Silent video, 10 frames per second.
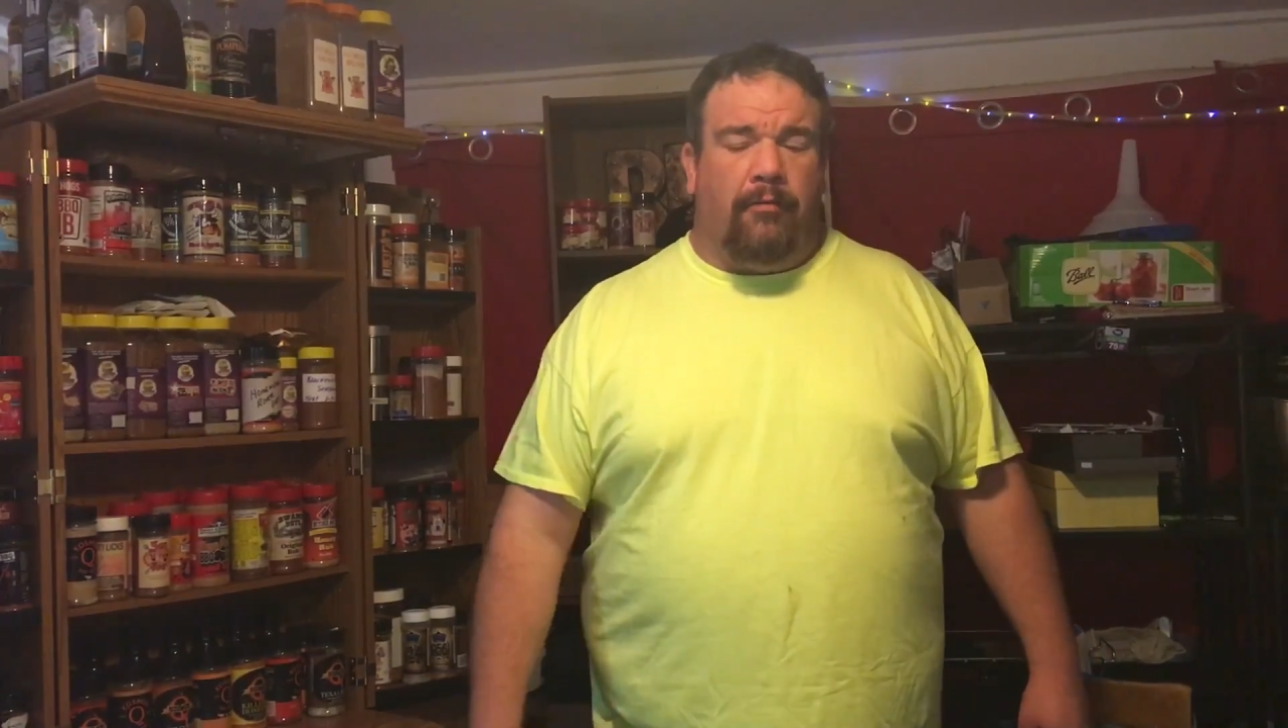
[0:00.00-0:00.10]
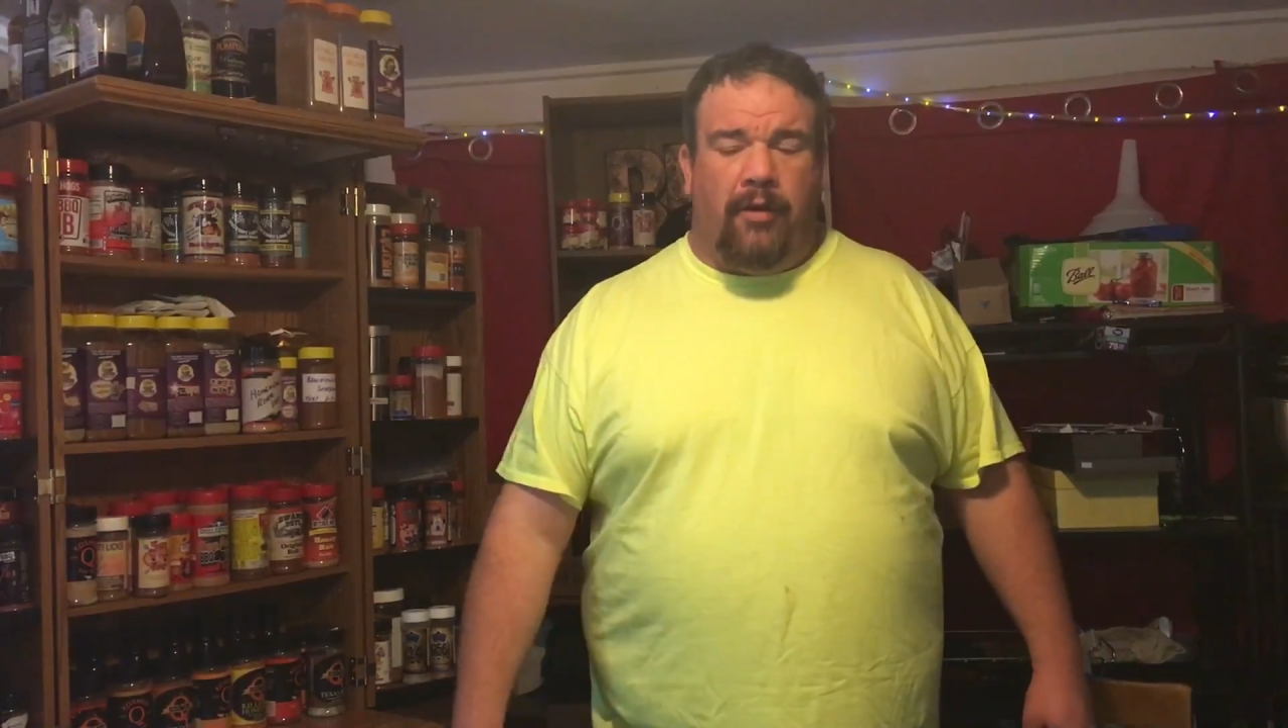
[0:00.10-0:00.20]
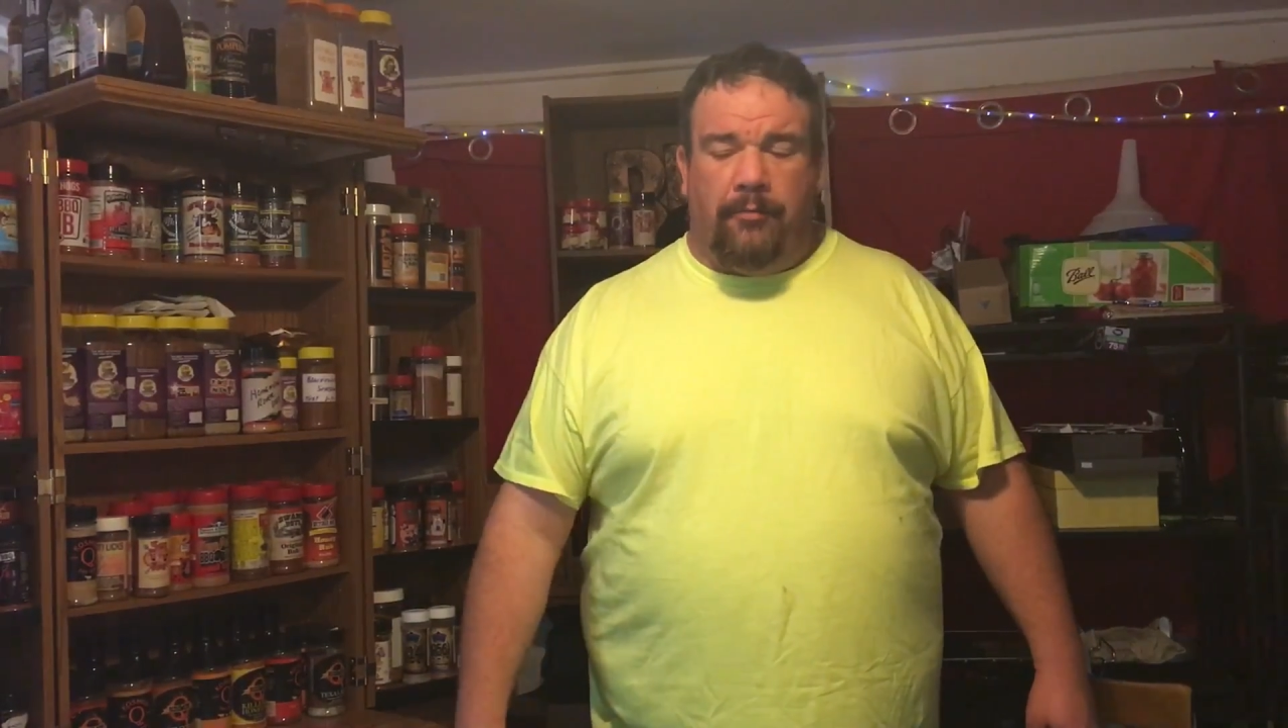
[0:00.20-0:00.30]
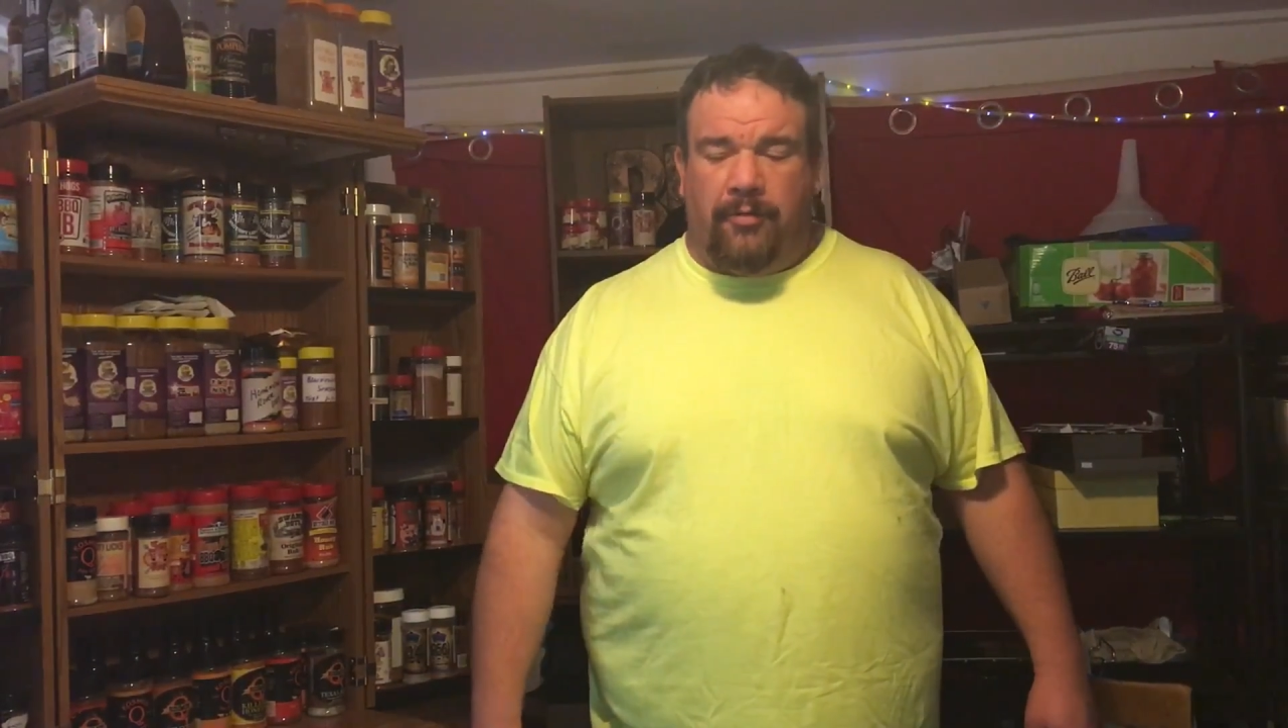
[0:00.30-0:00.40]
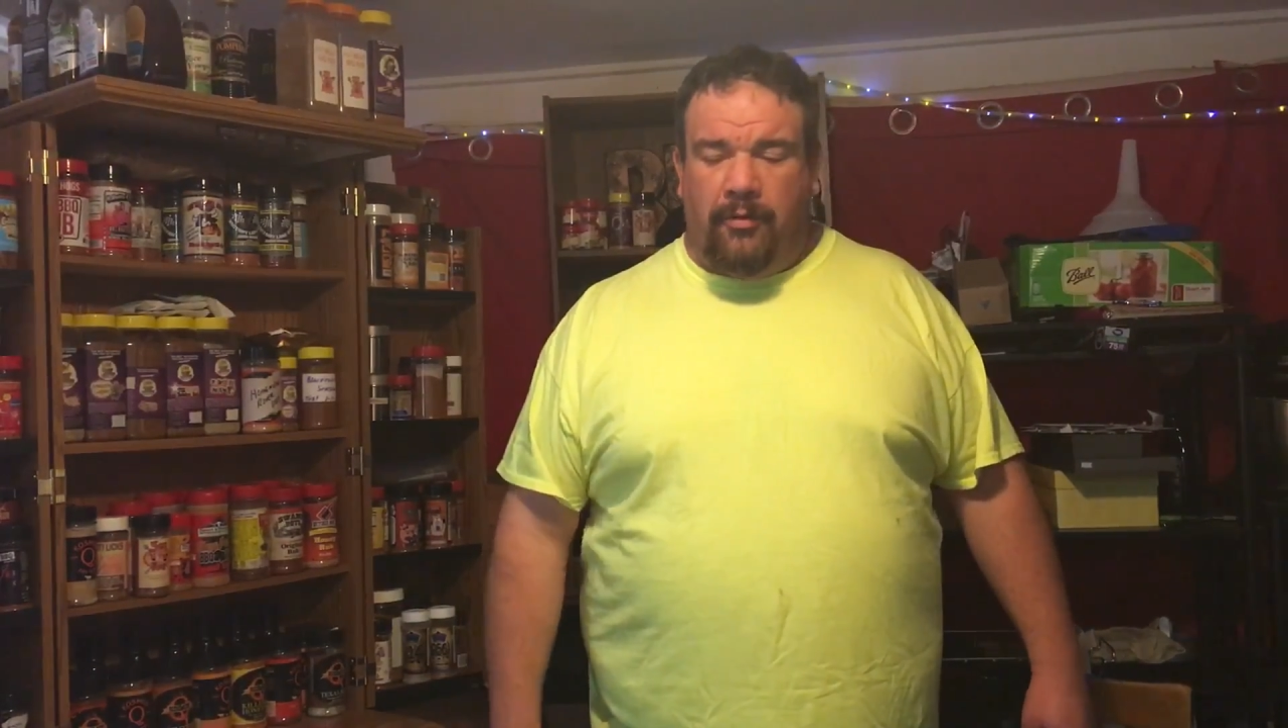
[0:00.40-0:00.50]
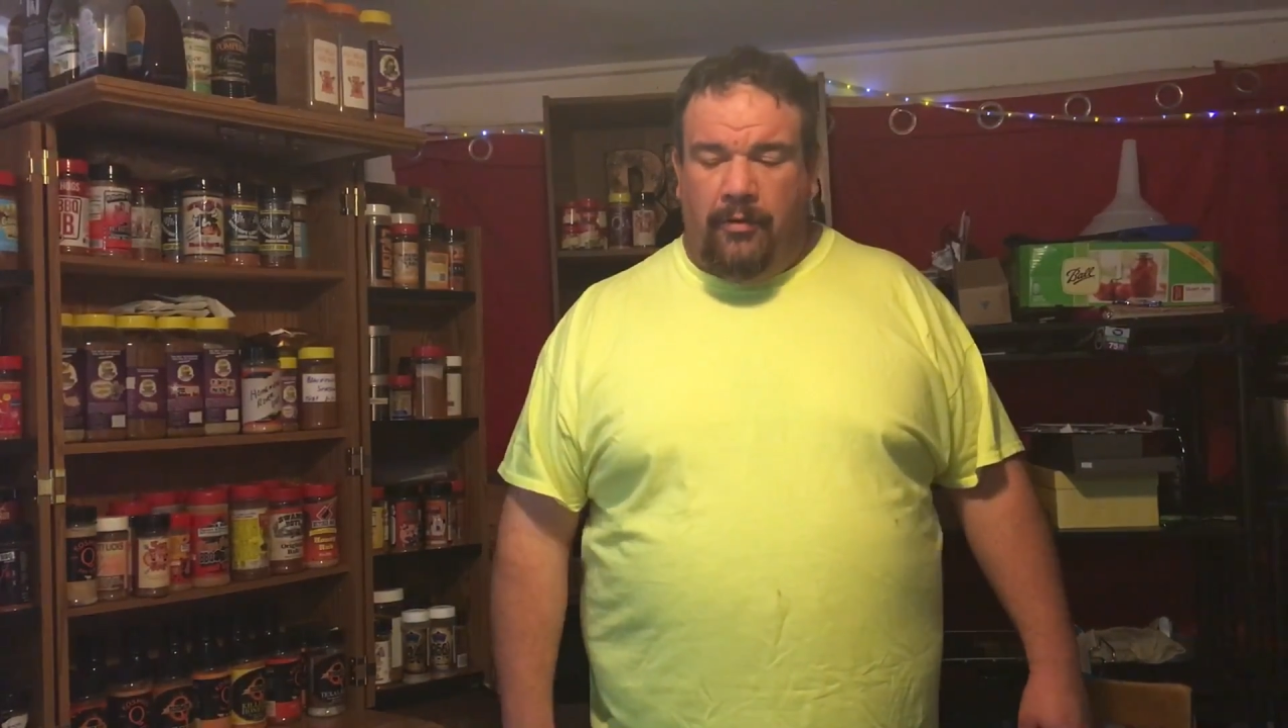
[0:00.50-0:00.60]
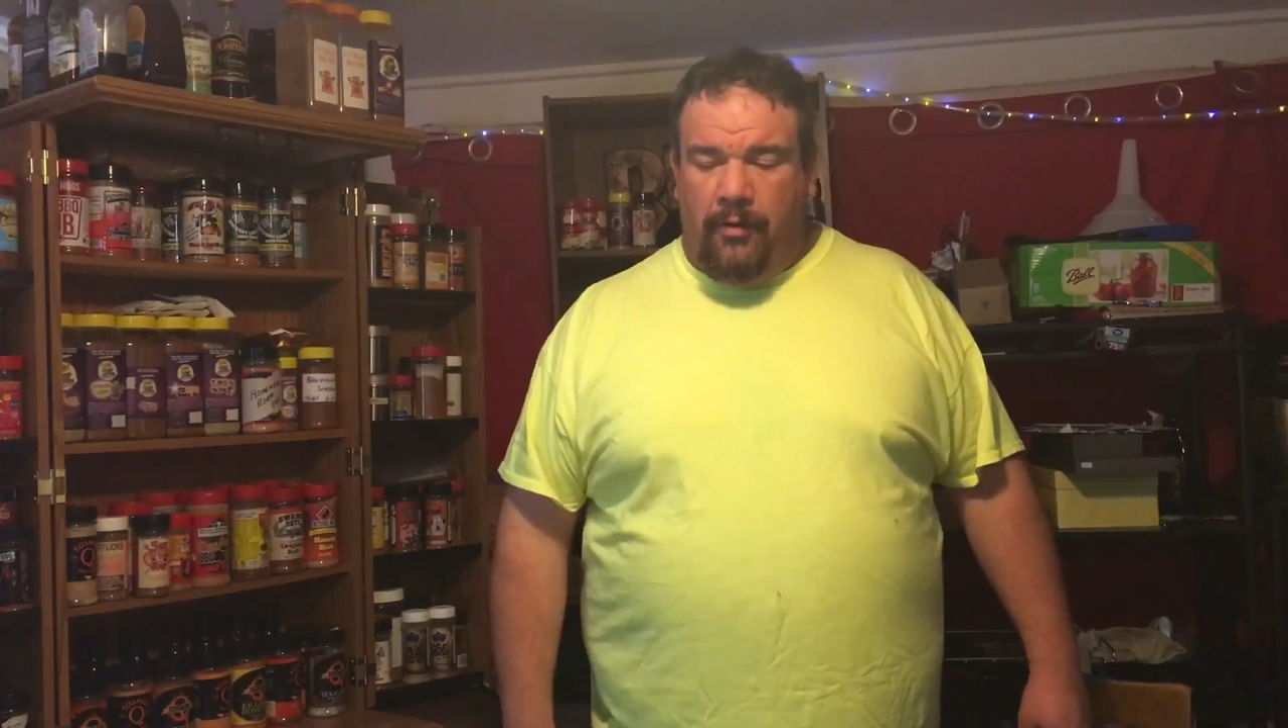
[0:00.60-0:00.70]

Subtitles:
ribs.